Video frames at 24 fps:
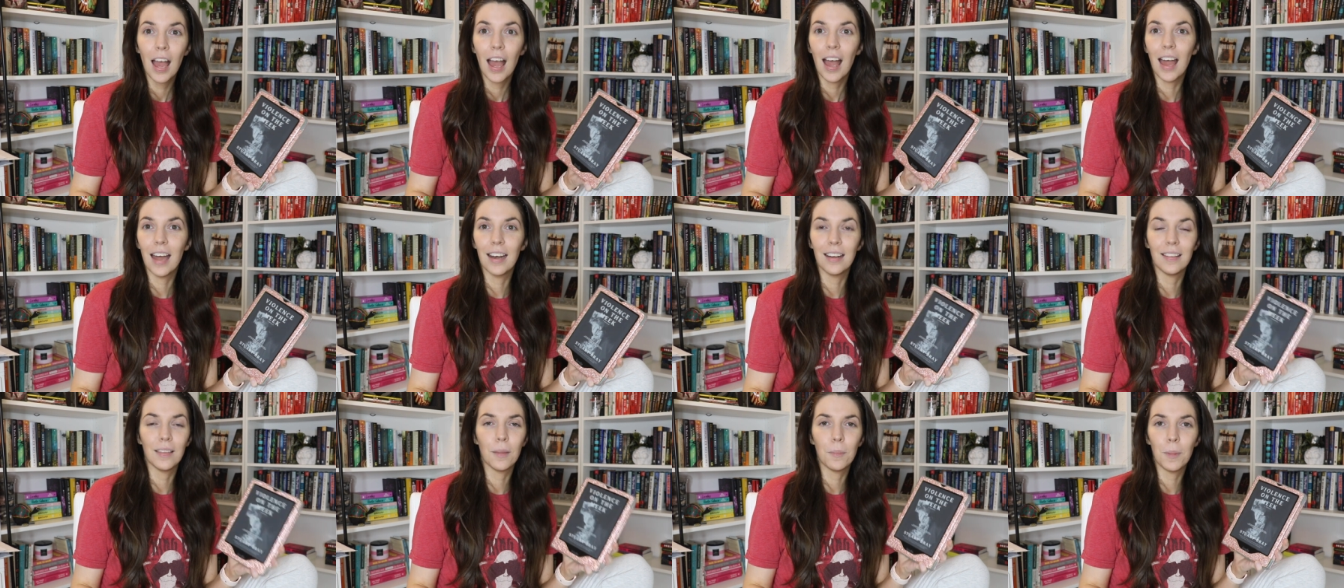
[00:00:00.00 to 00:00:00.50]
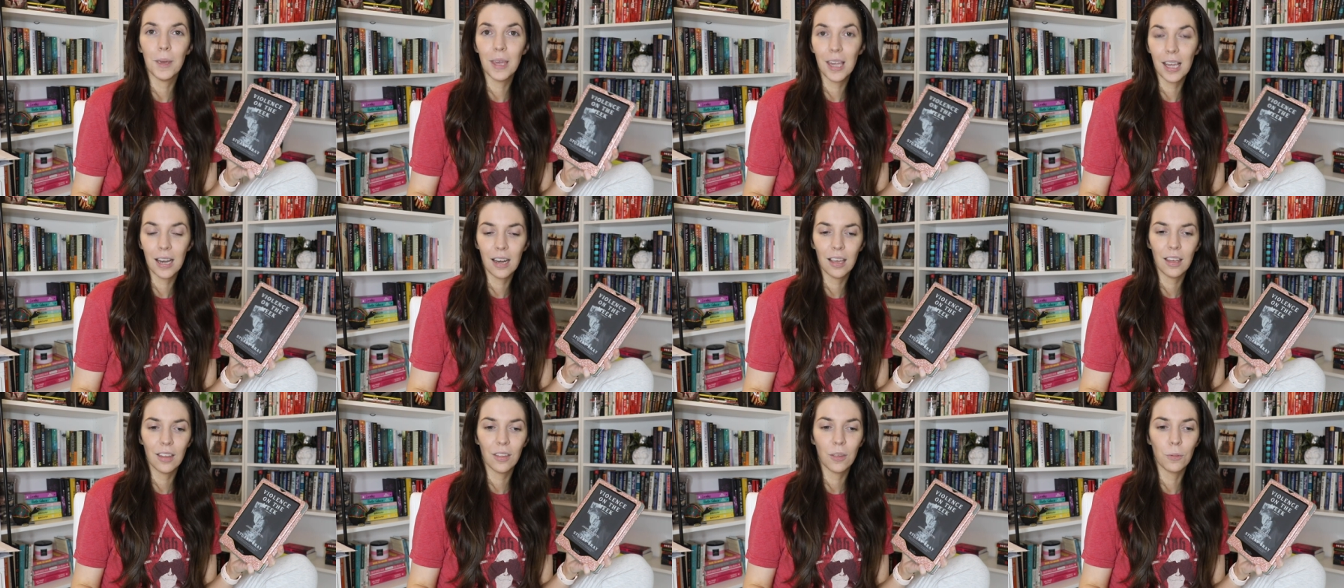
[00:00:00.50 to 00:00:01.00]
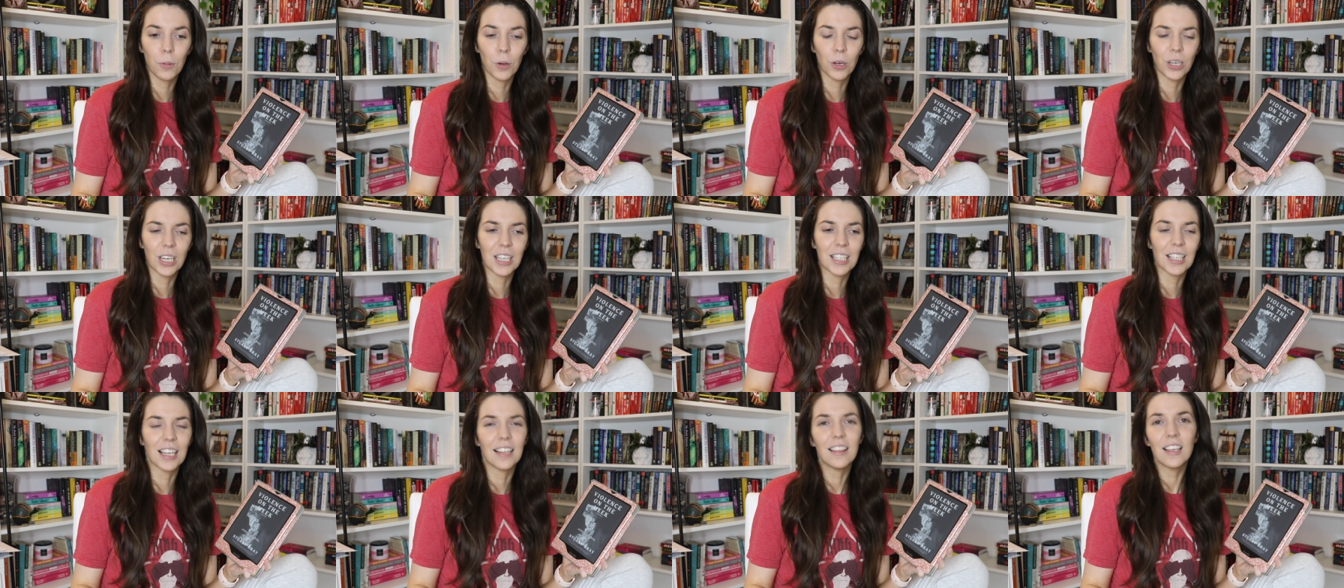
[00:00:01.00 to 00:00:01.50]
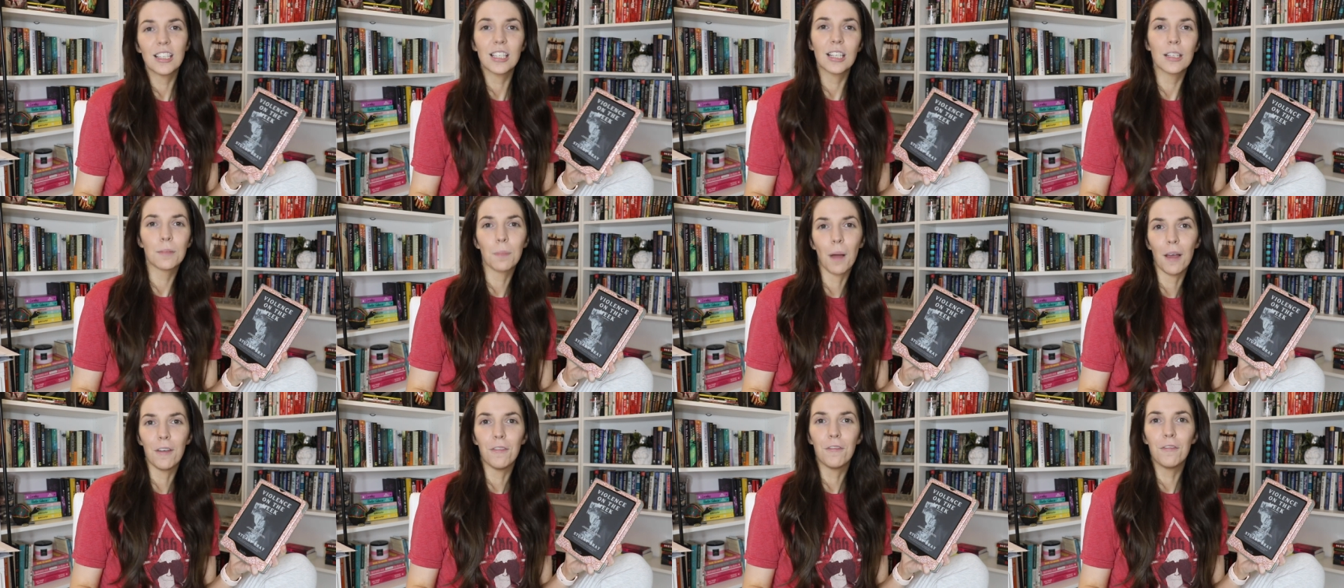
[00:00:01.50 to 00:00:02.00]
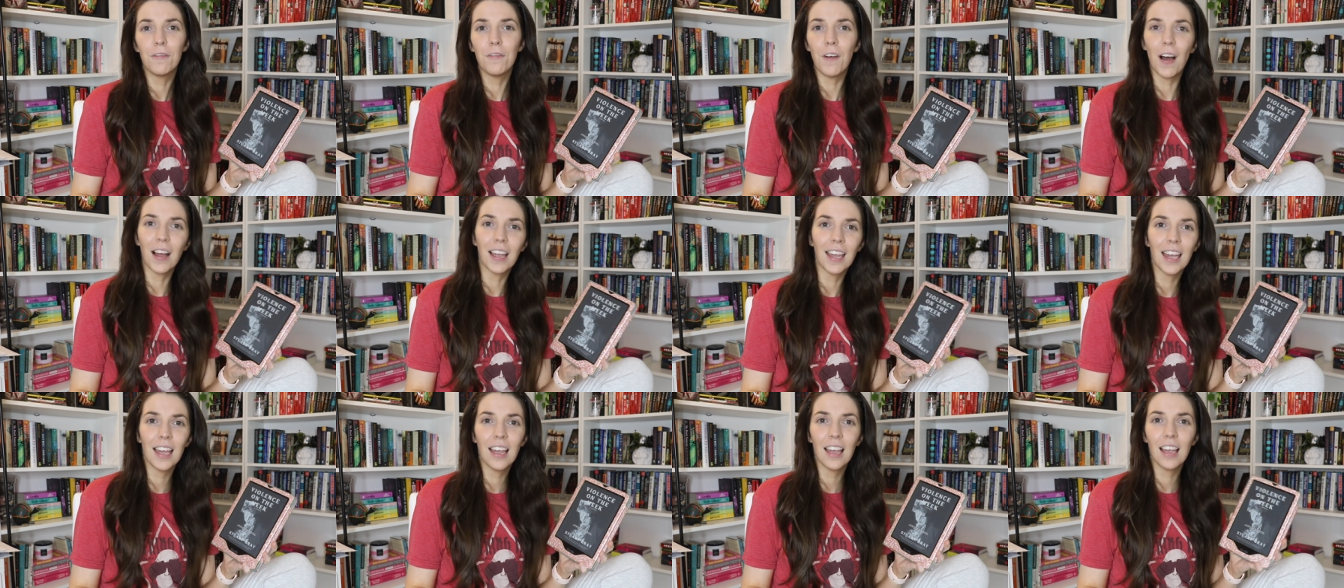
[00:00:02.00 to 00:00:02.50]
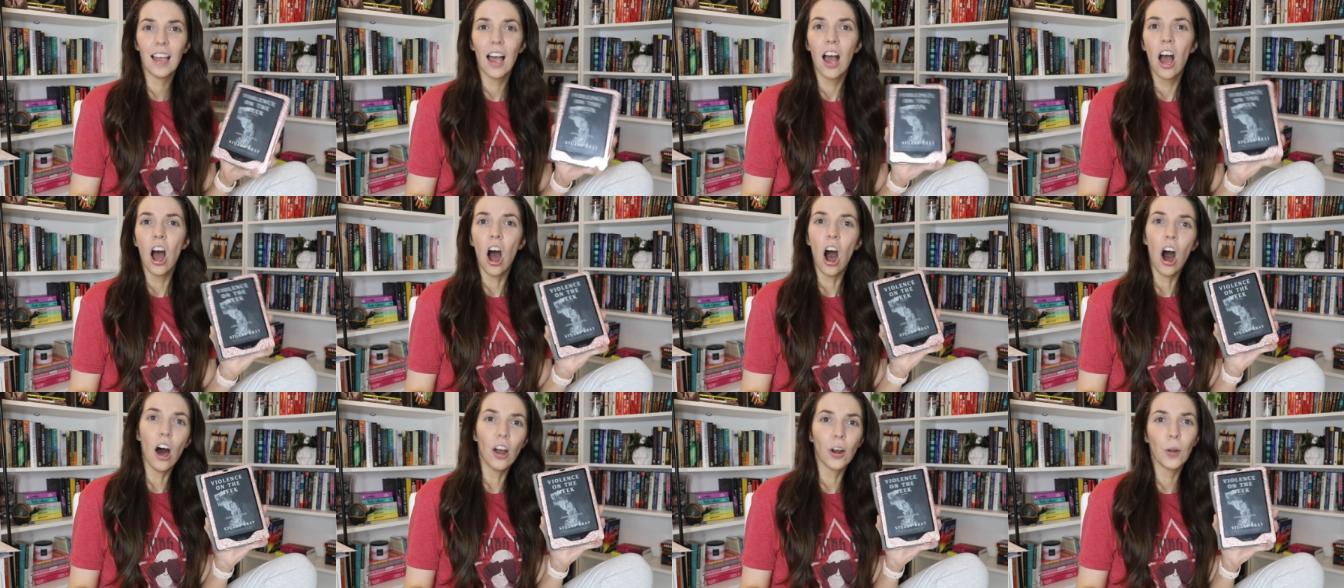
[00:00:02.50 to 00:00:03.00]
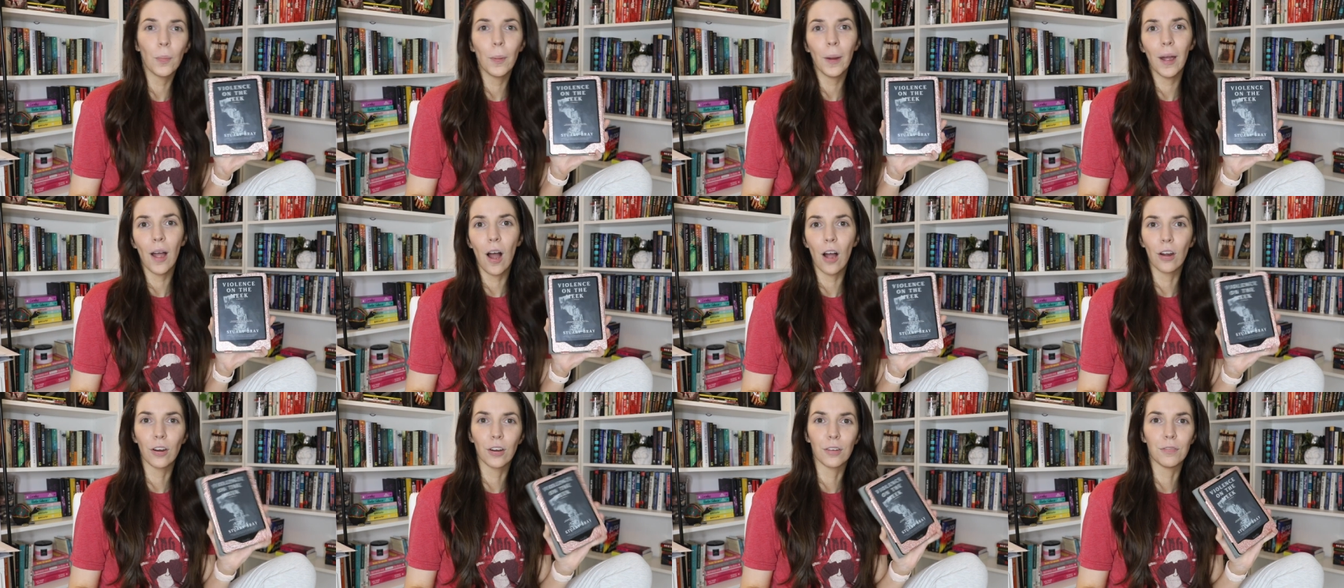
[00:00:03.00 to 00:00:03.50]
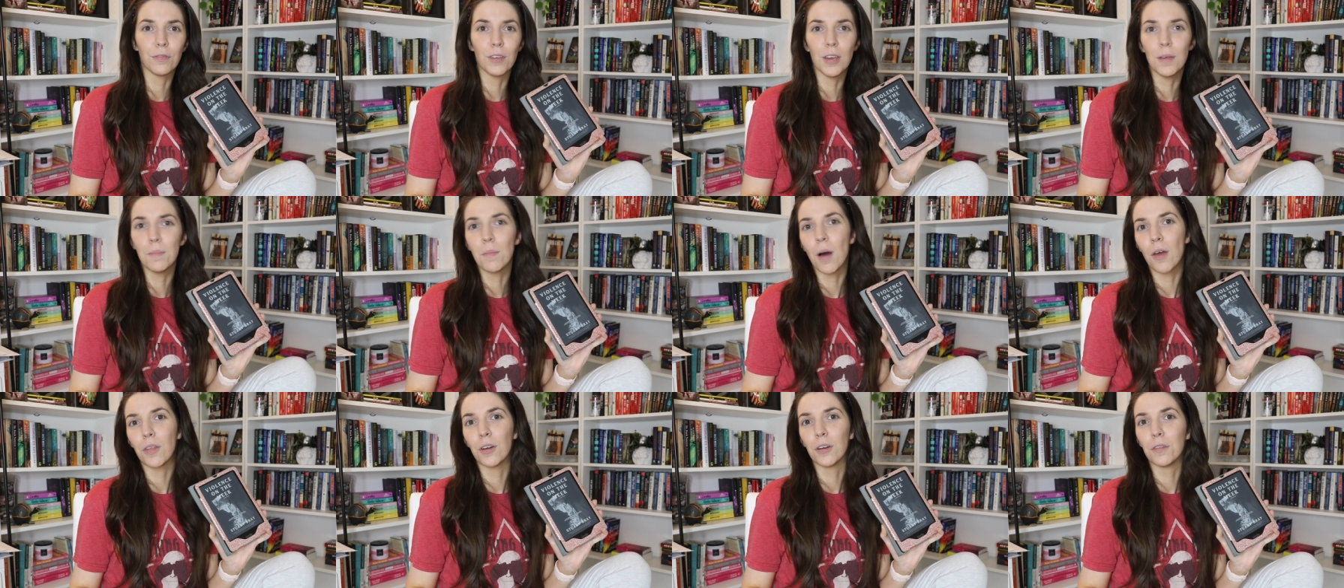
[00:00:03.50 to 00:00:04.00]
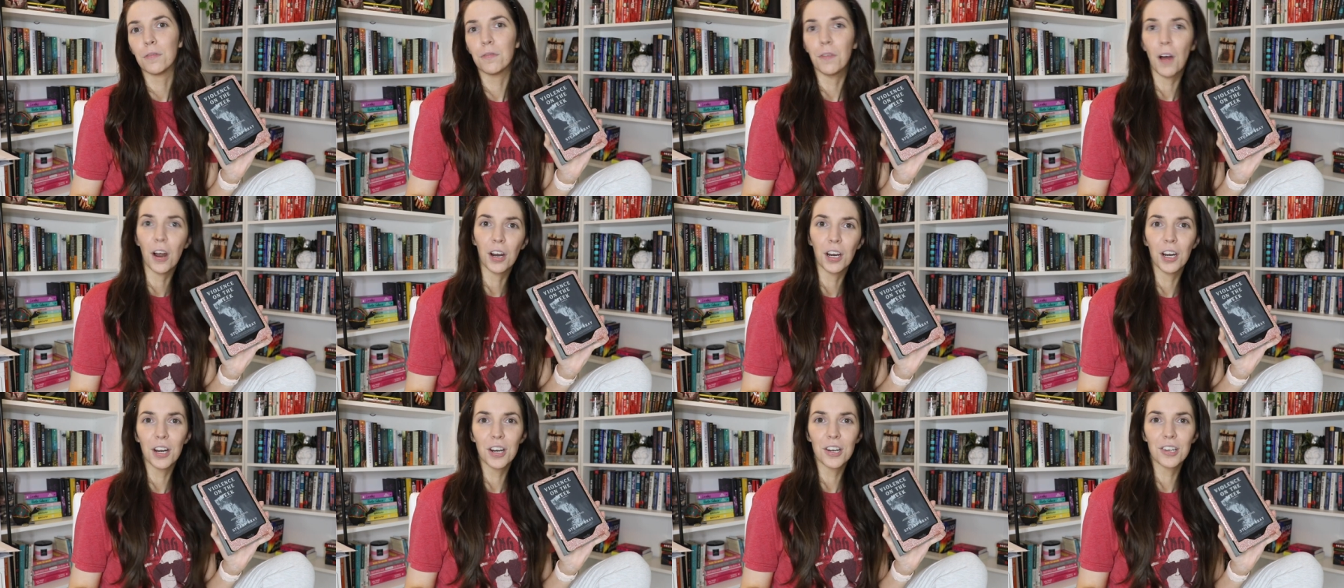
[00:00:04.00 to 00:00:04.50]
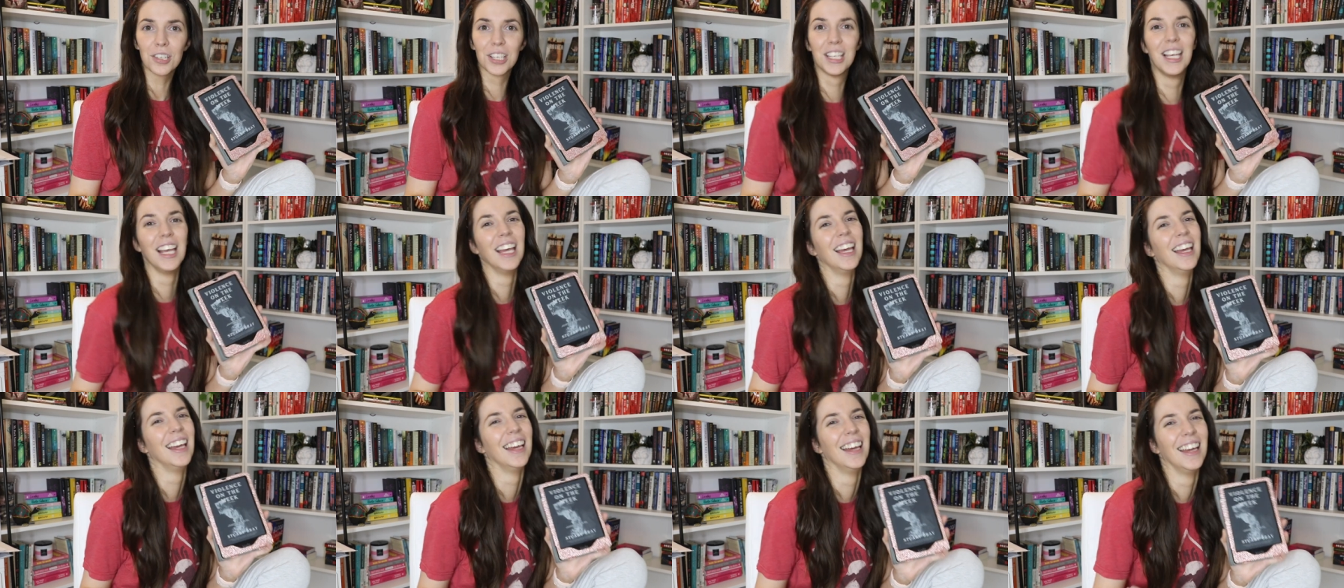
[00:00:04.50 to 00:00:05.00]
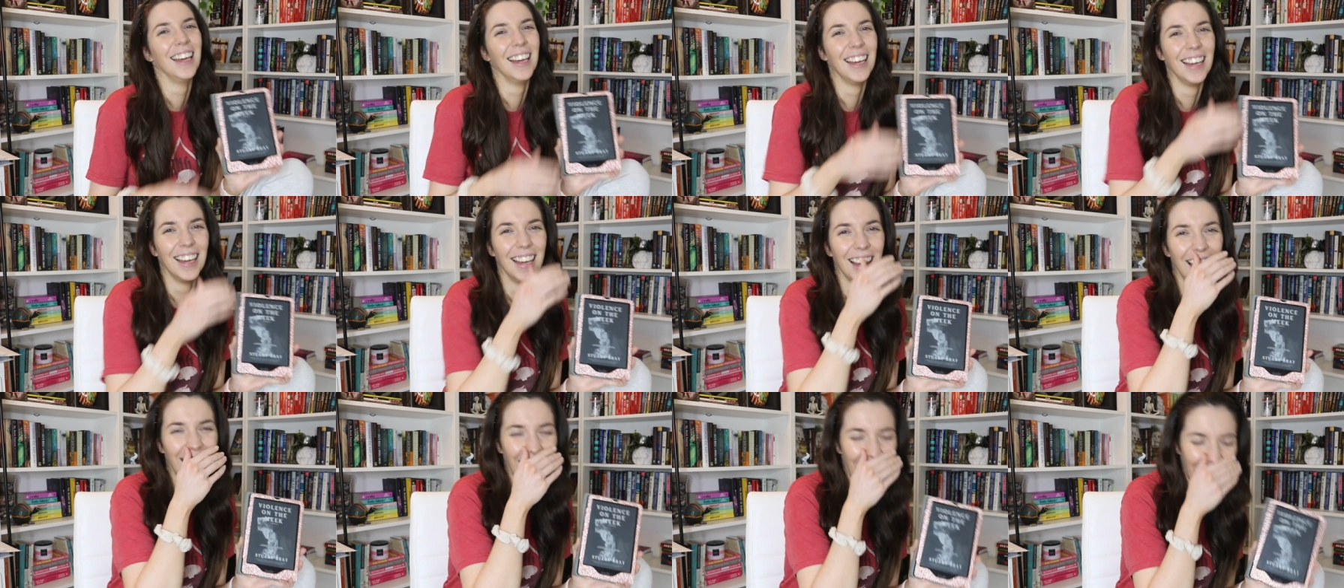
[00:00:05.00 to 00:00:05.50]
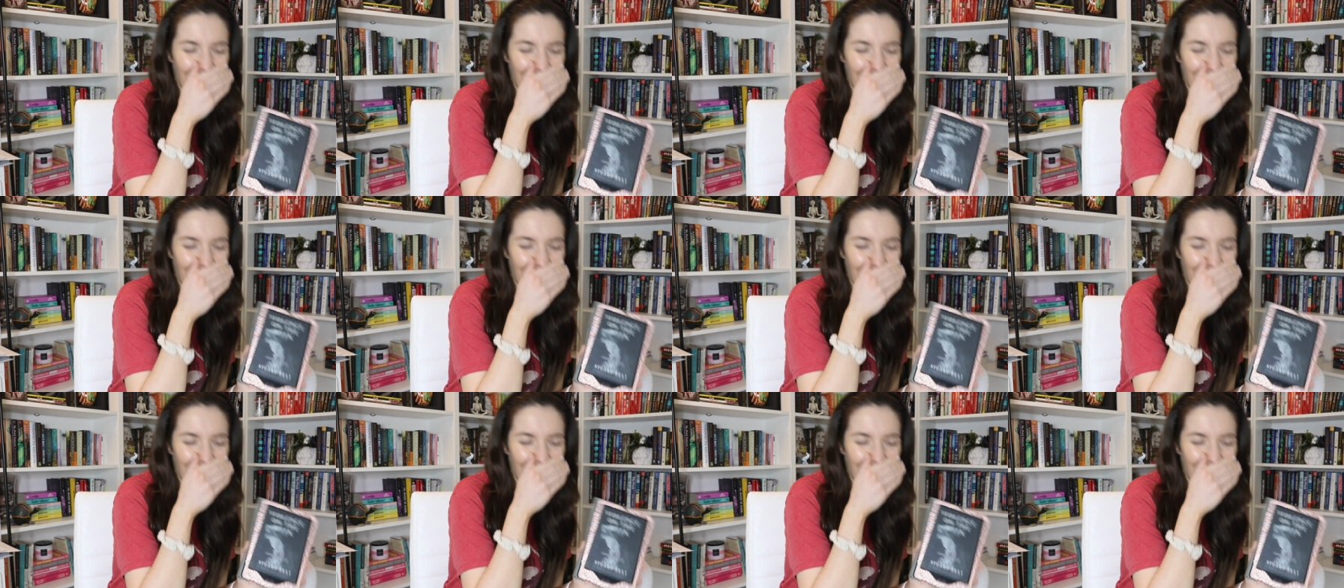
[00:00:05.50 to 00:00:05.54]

and in the beginning of the book, he's like, this is my fucking autobiography, motherfuckers.